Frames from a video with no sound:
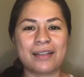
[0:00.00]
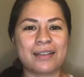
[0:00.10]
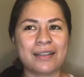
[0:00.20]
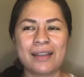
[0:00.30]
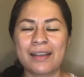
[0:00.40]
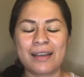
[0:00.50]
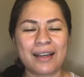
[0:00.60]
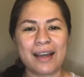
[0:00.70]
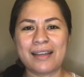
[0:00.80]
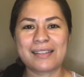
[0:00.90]
And
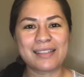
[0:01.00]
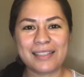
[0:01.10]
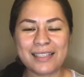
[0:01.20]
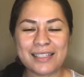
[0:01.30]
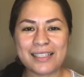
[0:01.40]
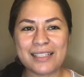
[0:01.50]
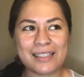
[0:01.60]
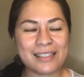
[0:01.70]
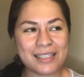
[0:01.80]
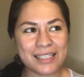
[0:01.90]
guys, this
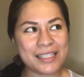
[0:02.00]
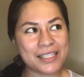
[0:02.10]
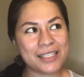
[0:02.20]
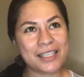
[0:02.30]
just